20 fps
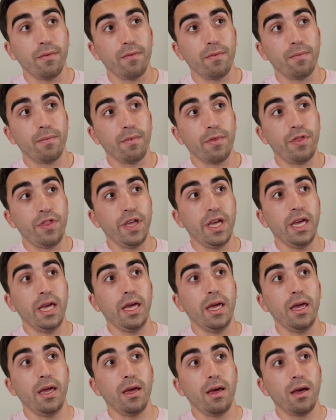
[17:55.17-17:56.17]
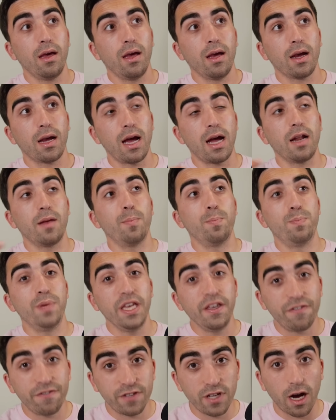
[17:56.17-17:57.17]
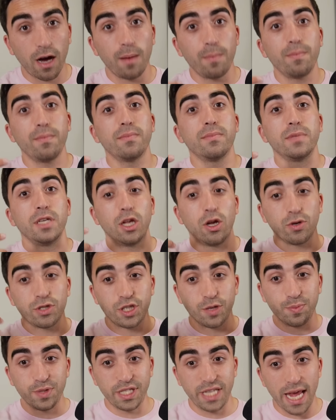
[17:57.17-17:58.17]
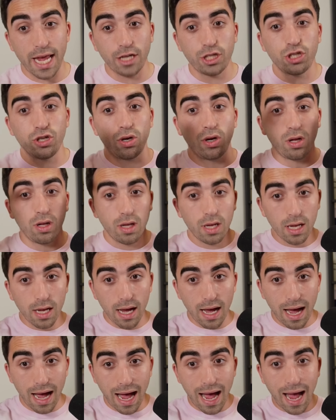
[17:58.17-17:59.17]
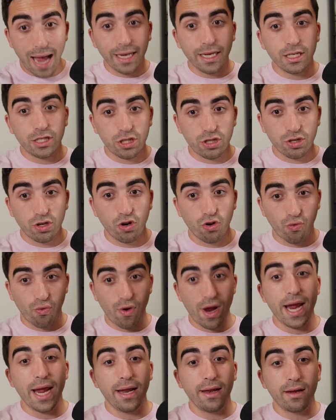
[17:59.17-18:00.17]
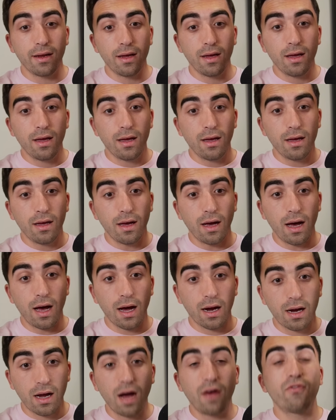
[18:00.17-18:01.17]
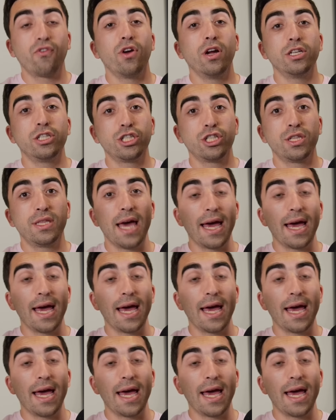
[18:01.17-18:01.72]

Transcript: the kind of beefed up, you know, substantial, highest grade coverage that